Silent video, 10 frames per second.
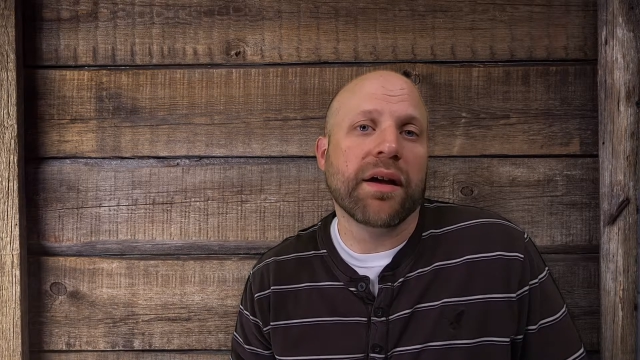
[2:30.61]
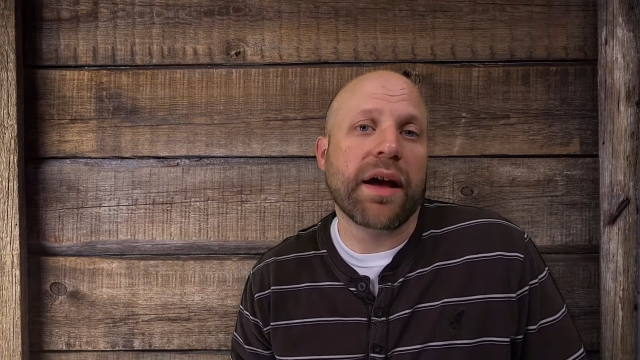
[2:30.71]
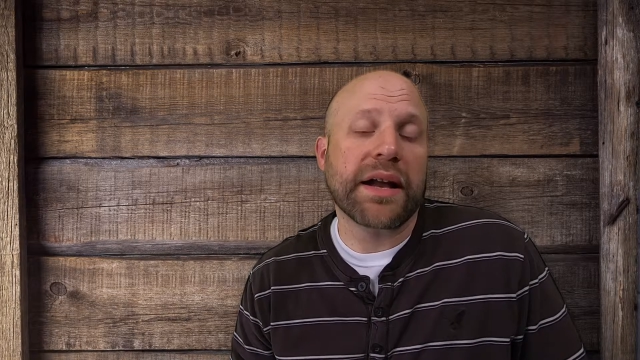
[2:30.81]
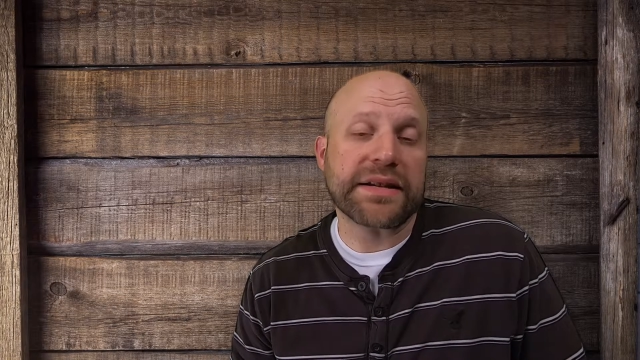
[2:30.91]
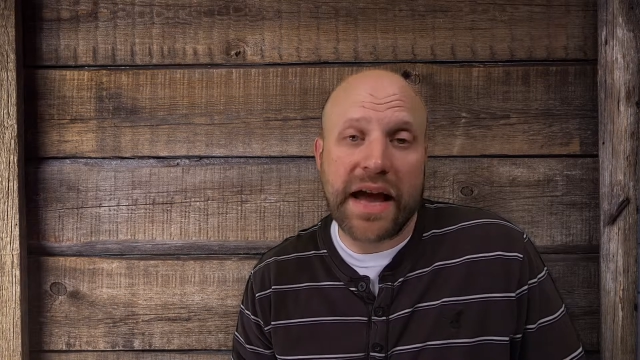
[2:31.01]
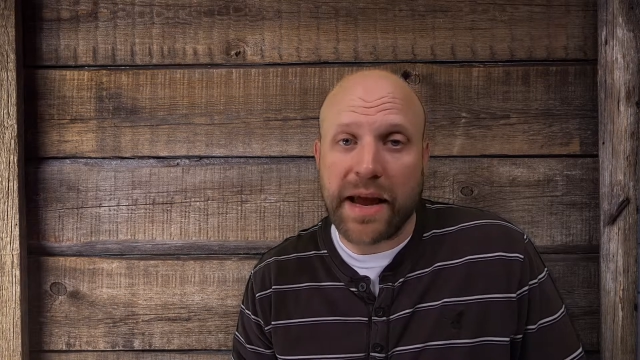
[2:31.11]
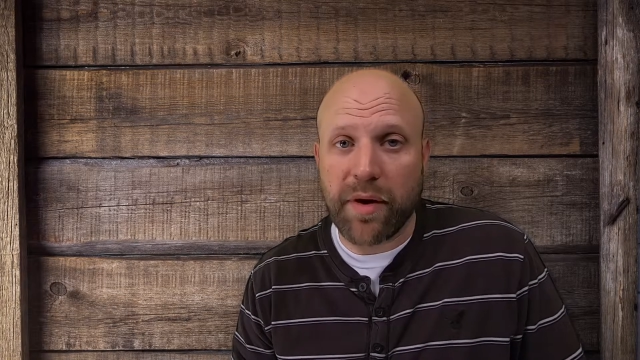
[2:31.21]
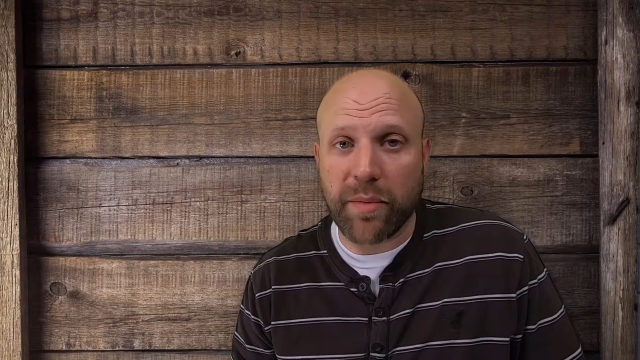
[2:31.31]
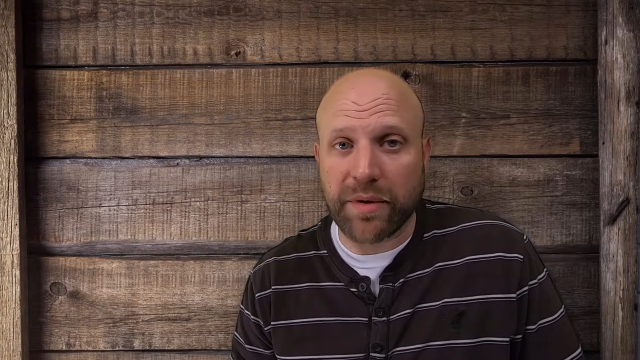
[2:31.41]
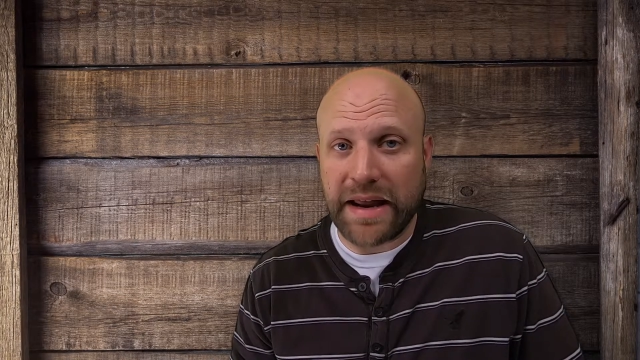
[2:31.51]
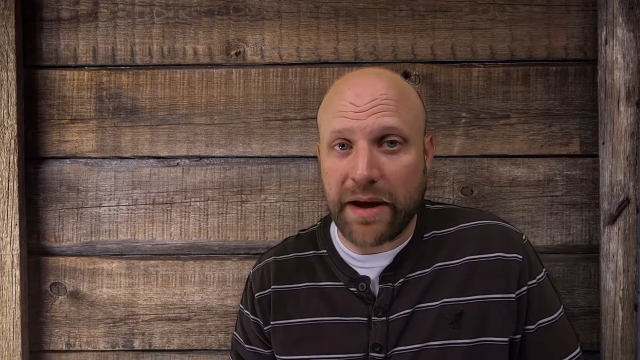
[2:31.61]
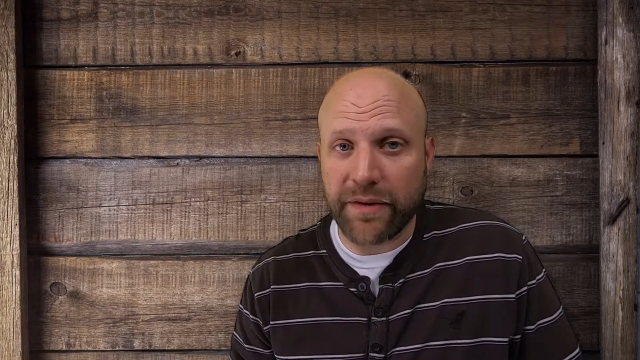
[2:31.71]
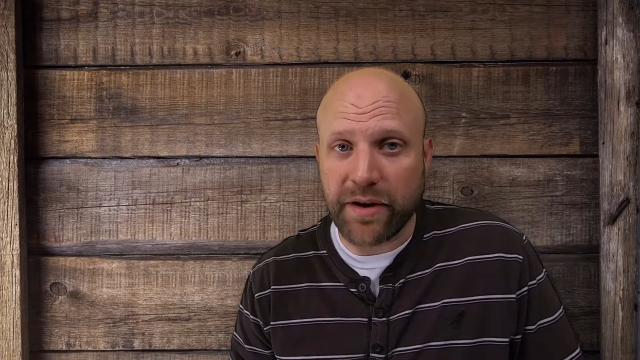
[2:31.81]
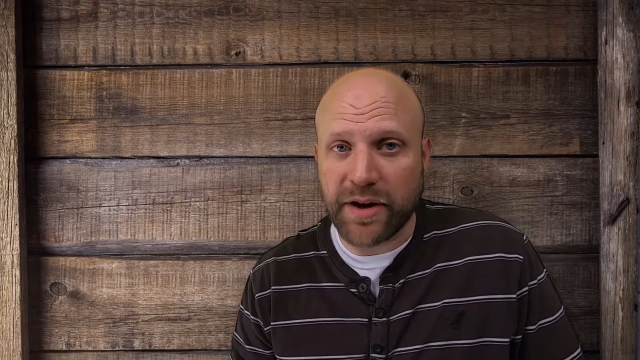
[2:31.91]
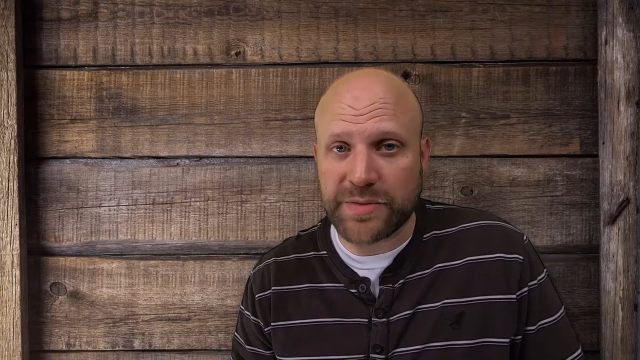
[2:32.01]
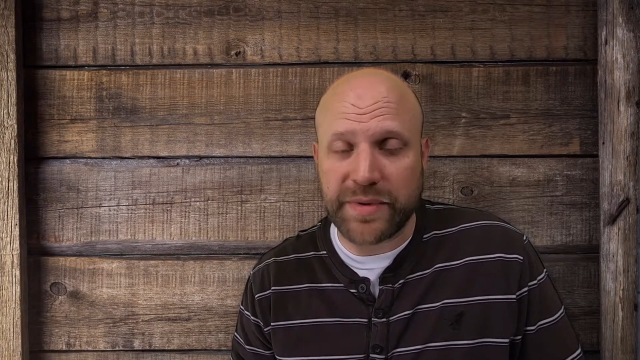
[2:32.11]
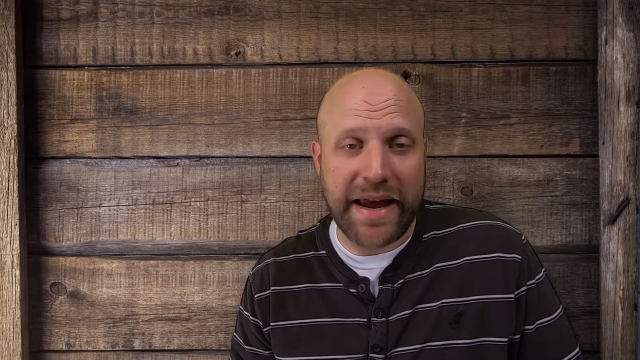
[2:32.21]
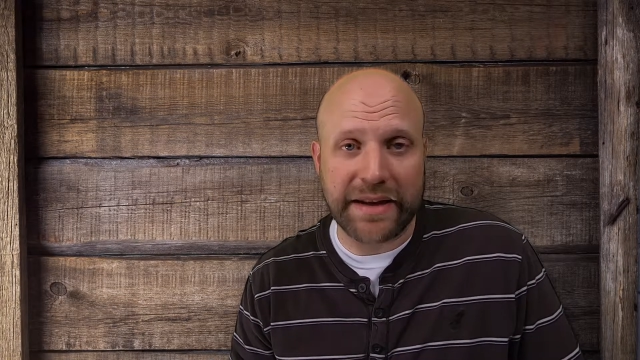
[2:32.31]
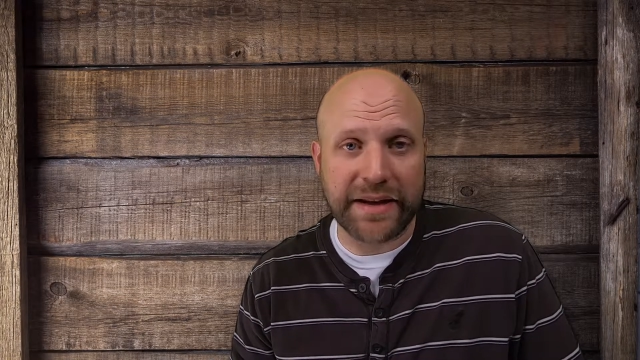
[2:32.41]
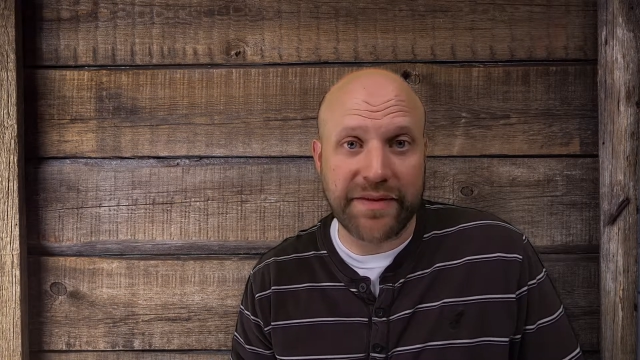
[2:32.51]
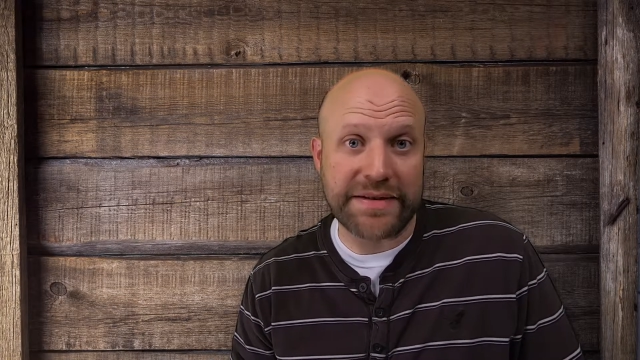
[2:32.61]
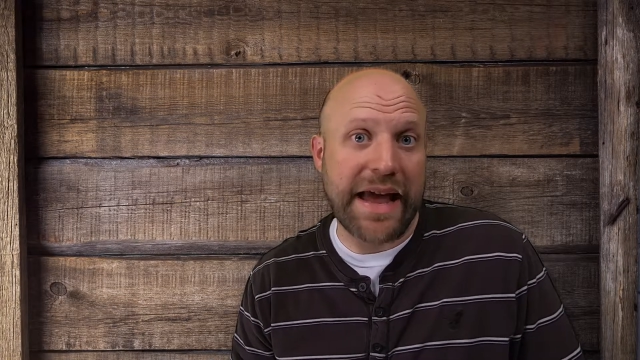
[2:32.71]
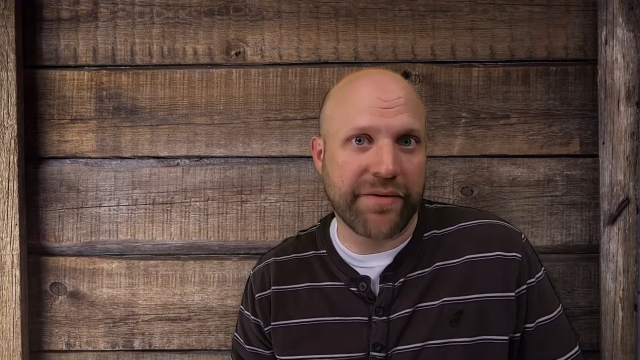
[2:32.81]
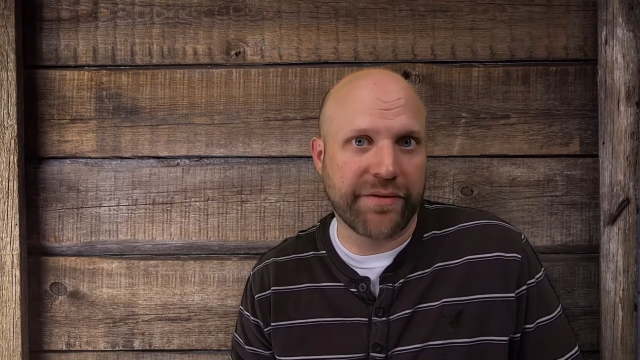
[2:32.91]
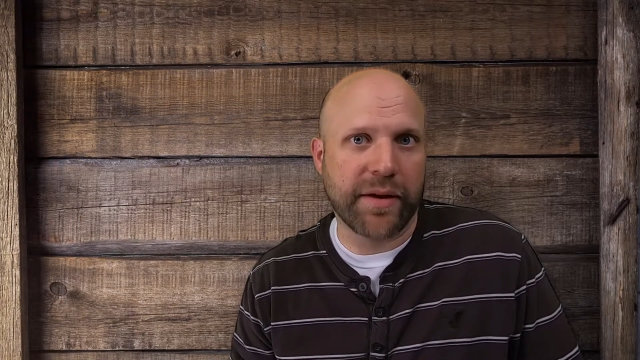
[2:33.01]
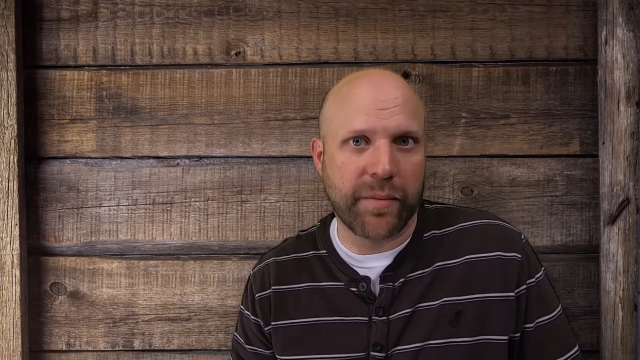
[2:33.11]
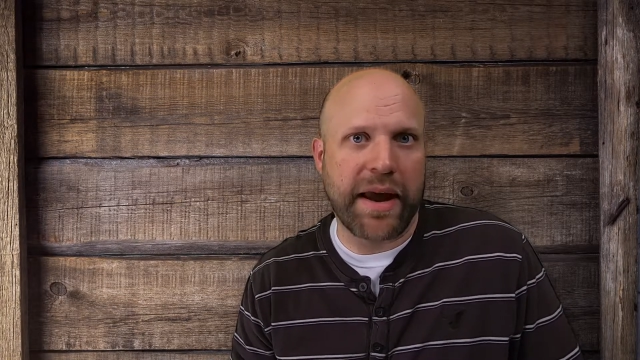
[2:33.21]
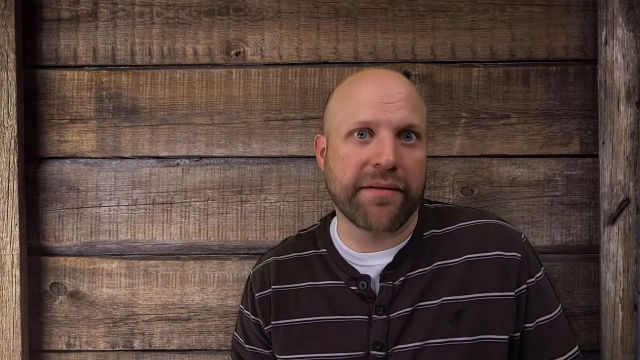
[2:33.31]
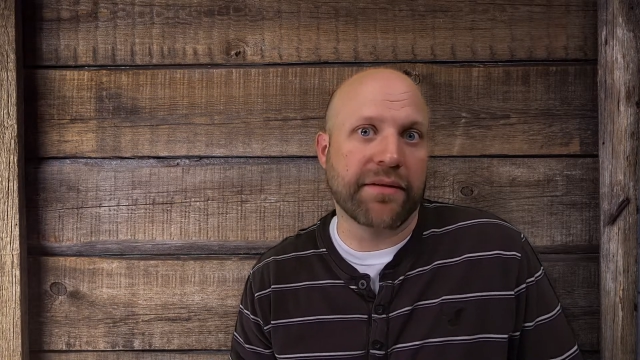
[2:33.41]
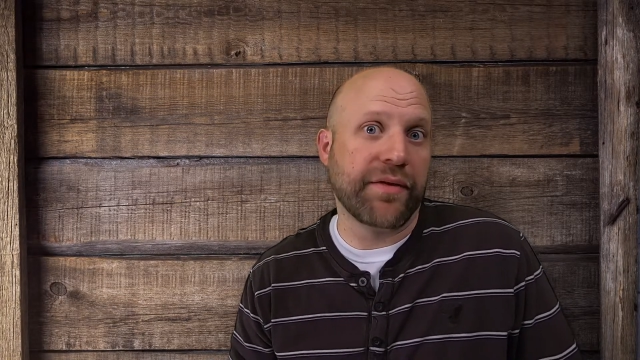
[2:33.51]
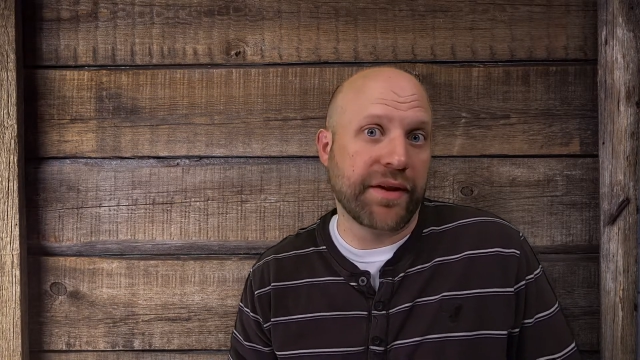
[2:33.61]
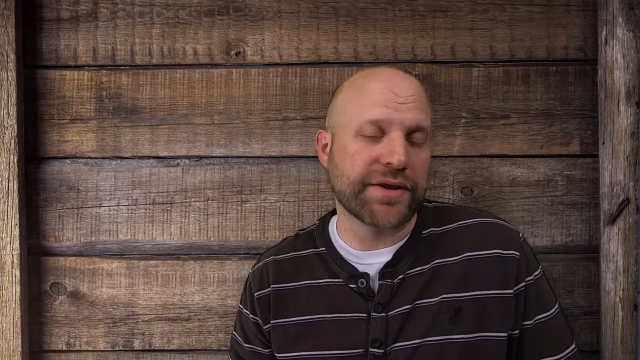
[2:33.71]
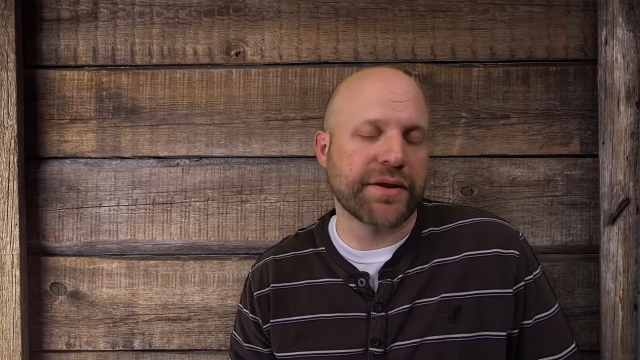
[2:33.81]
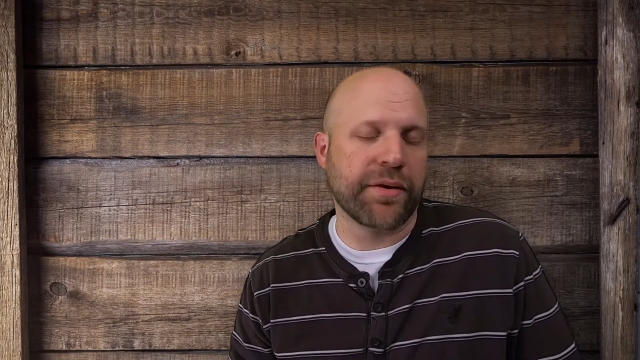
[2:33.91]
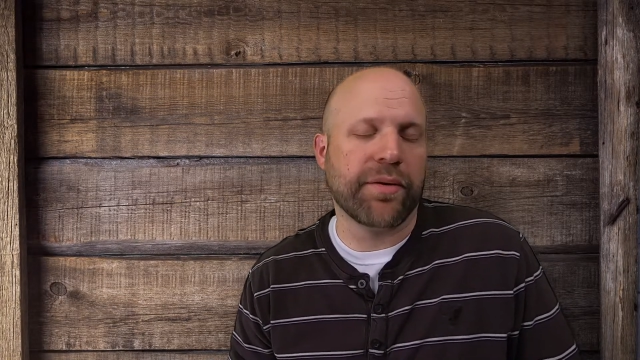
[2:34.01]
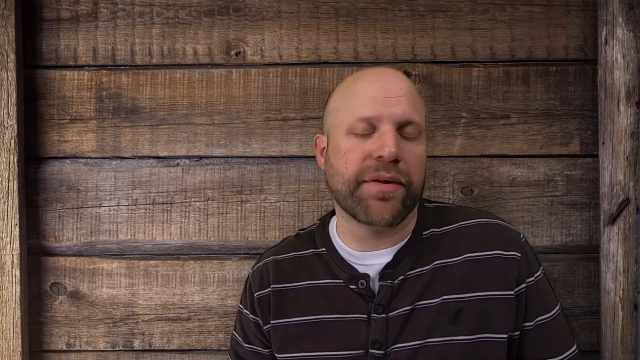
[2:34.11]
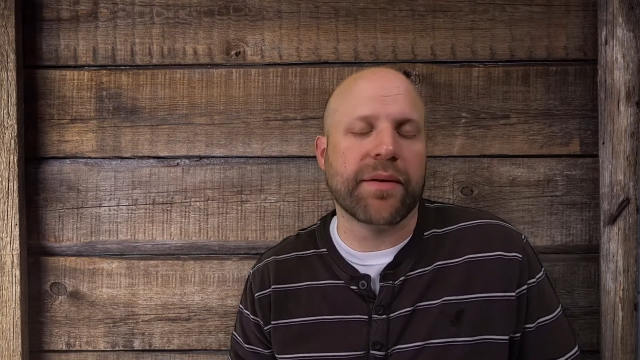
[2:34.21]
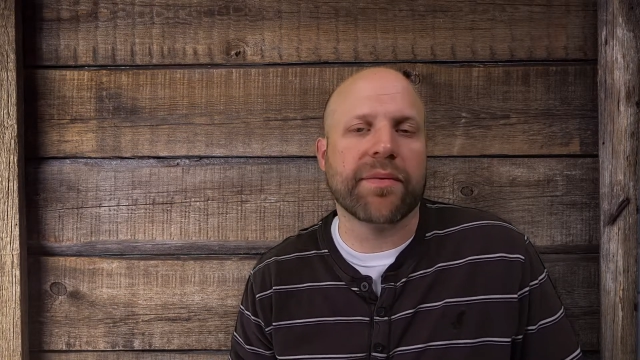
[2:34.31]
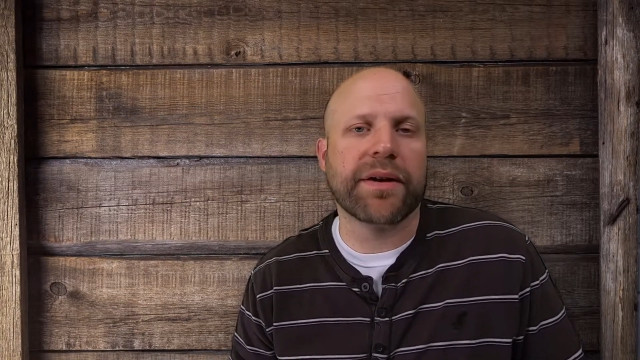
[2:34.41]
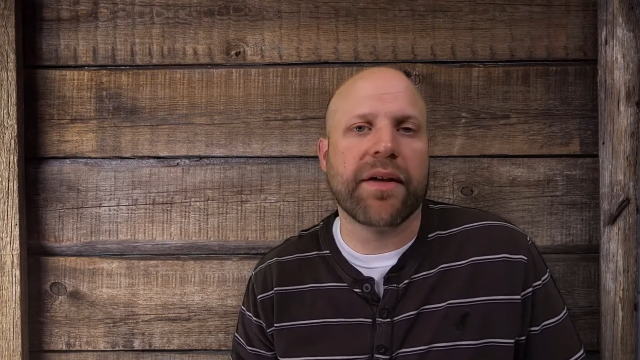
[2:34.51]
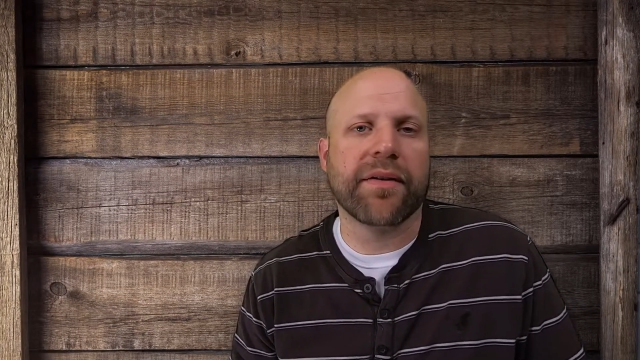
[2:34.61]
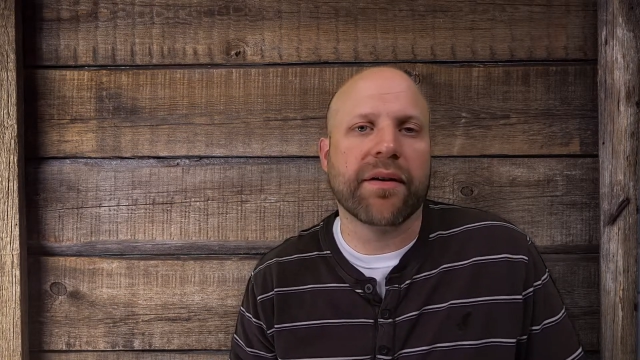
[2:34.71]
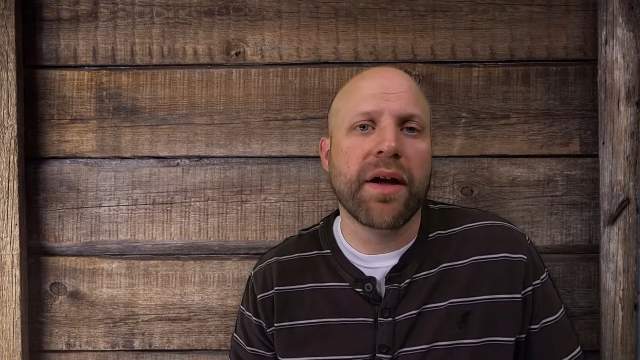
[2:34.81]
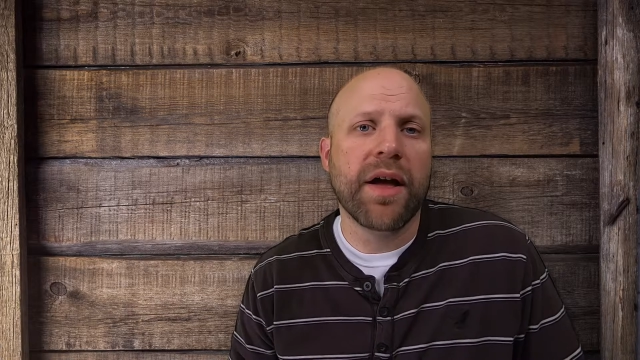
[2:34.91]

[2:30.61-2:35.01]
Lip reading: on time while we're down there, because we can't leave this half done, we have to finish the whole thing when we're down there,